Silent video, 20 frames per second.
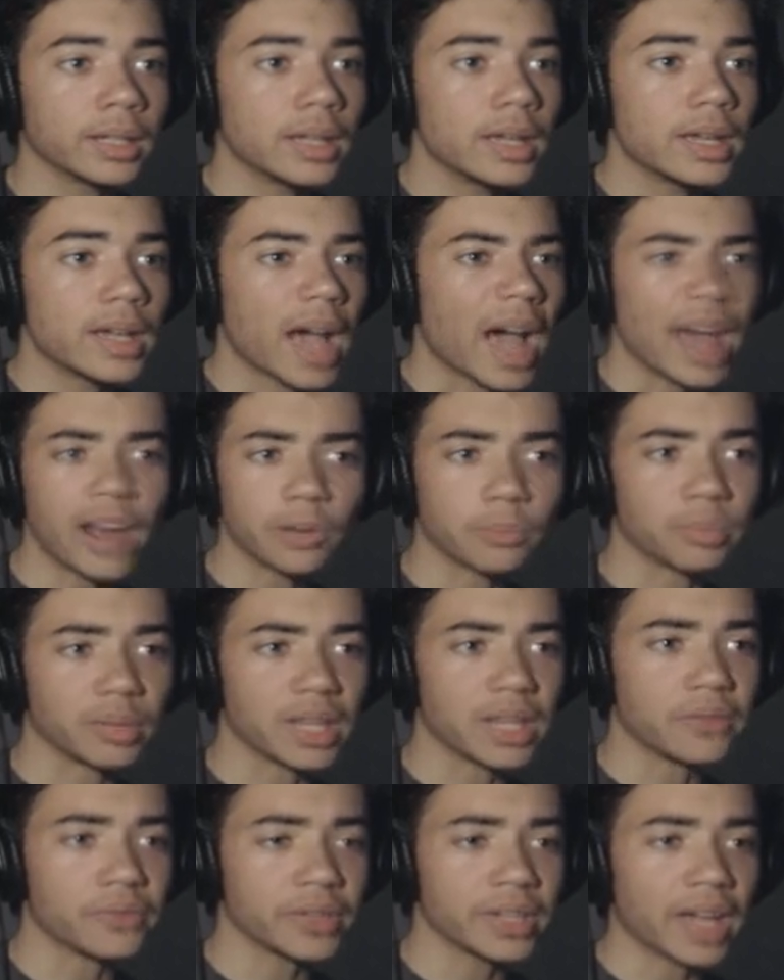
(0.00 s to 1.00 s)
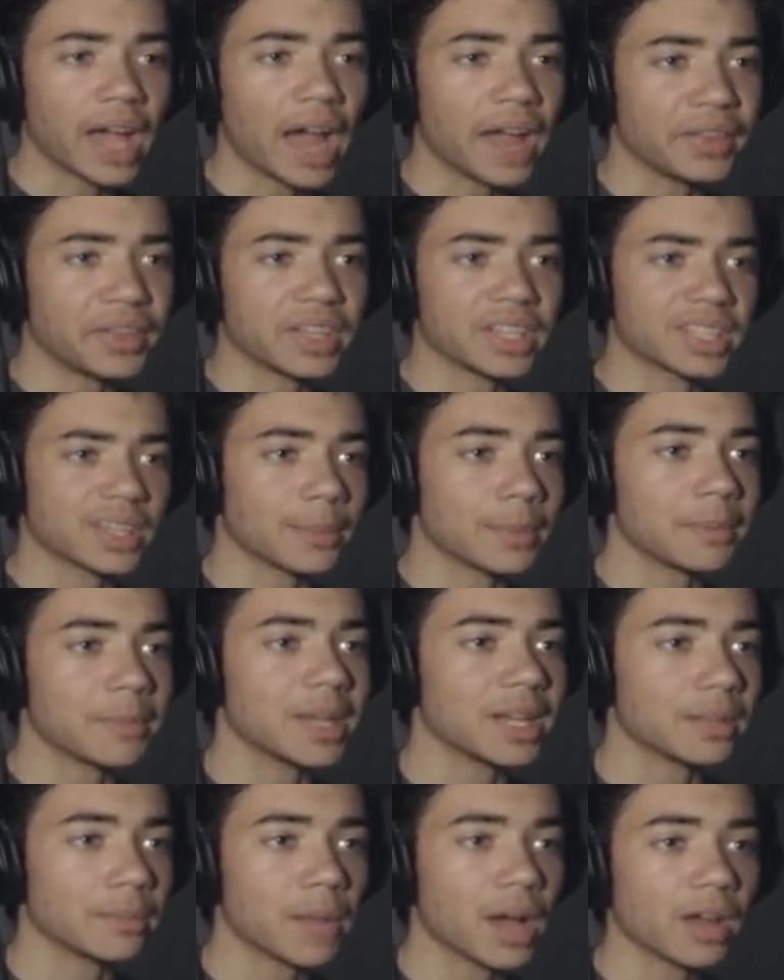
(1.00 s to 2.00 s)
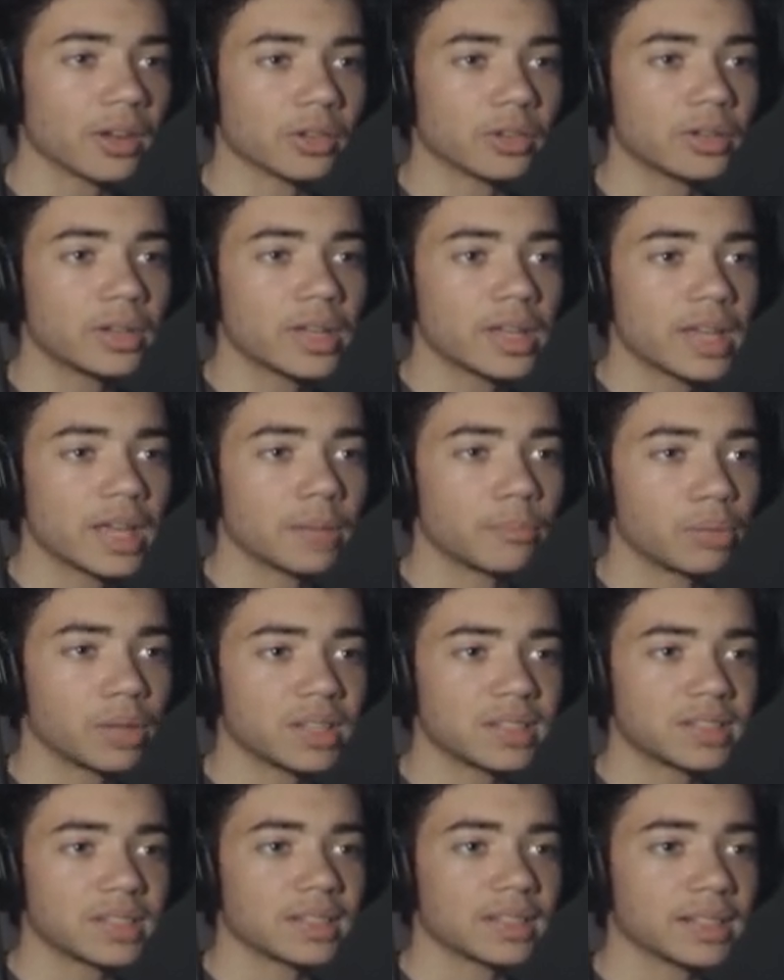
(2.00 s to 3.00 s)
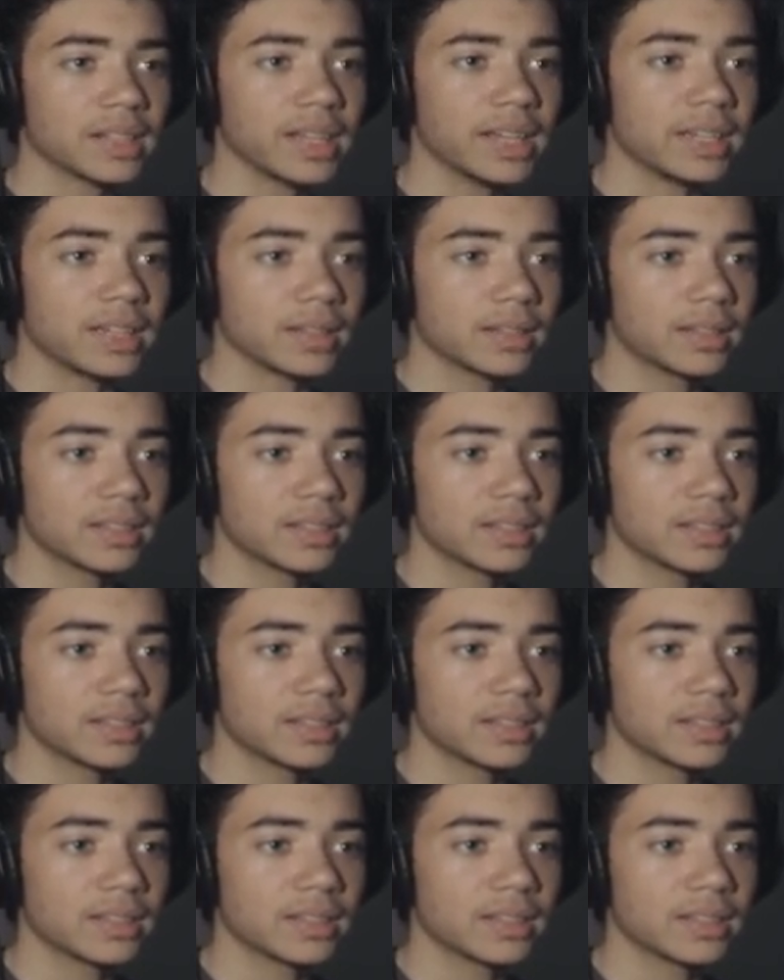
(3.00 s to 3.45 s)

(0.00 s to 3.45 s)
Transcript: I don't believe it. I think someone made a model and placed it in the lake.